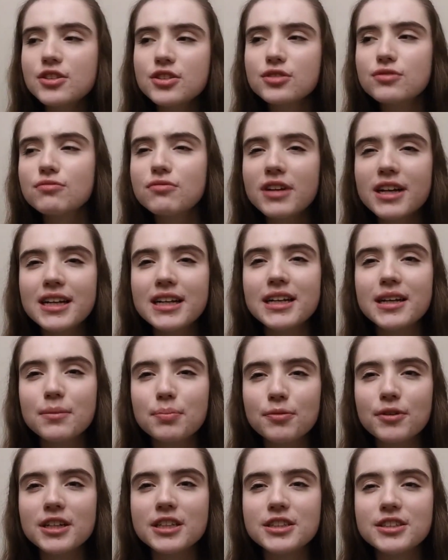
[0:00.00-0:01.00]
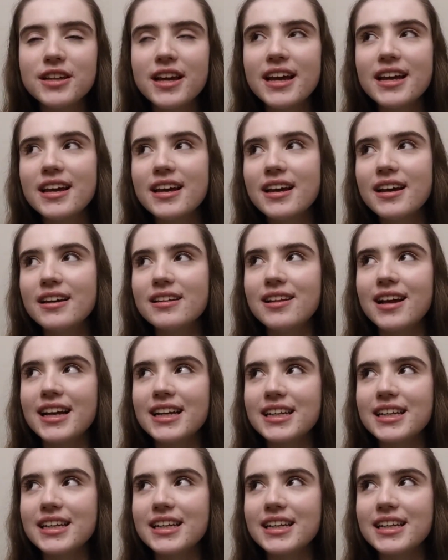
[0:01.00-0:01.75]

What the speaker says: I just really appreciate it.